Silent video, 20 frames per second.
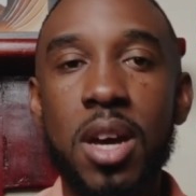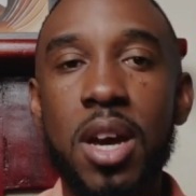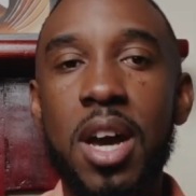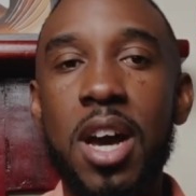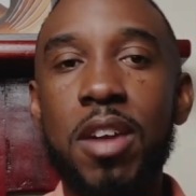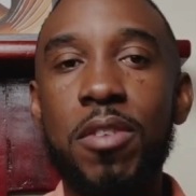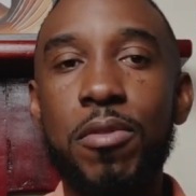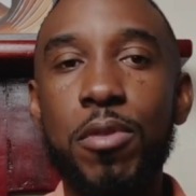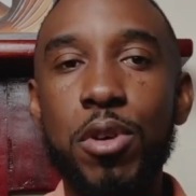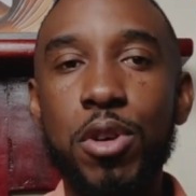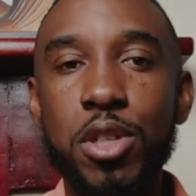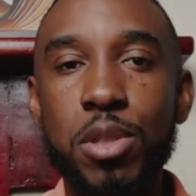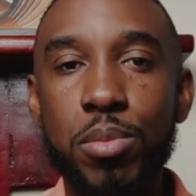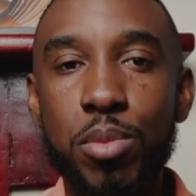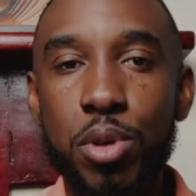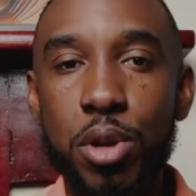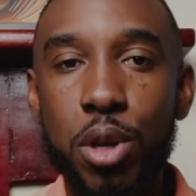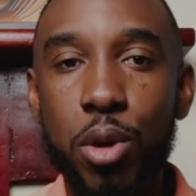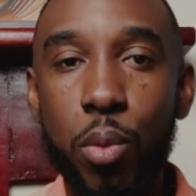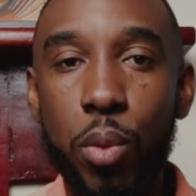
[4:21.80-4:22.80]
and focus more
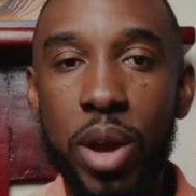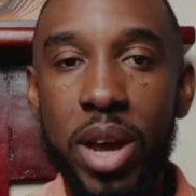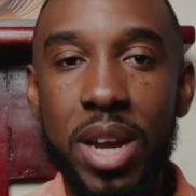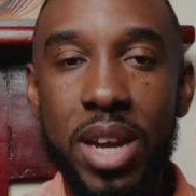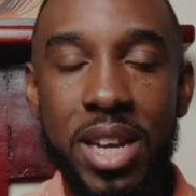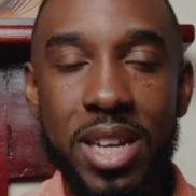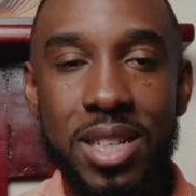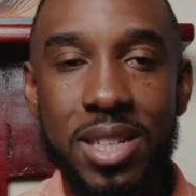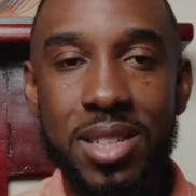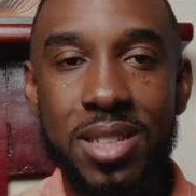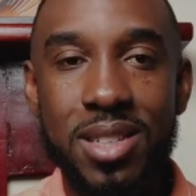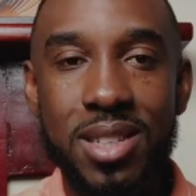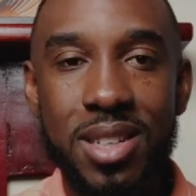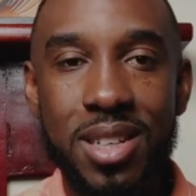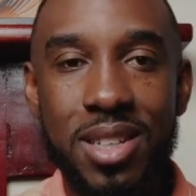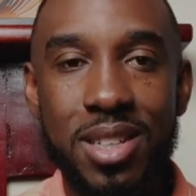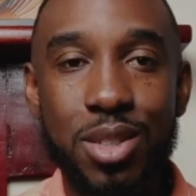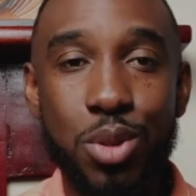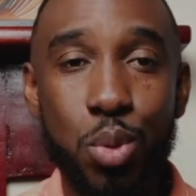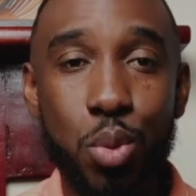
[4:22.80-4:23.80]
on the awareness
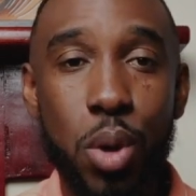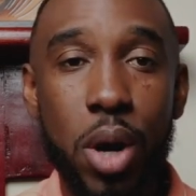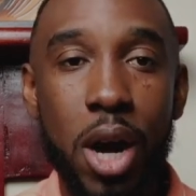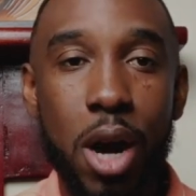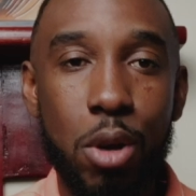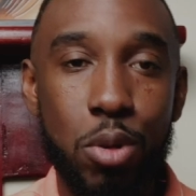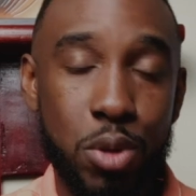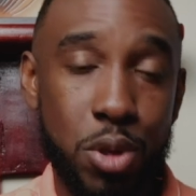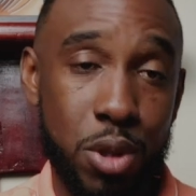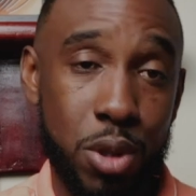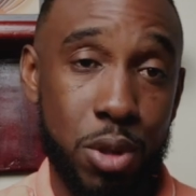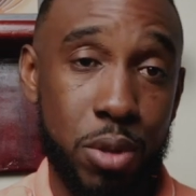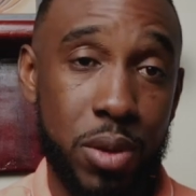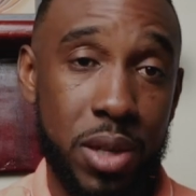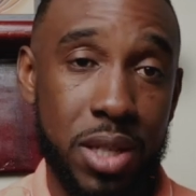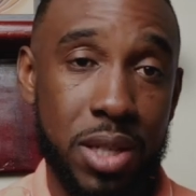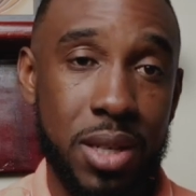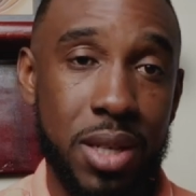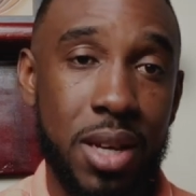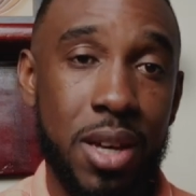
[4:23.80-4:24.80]
as to how to do it.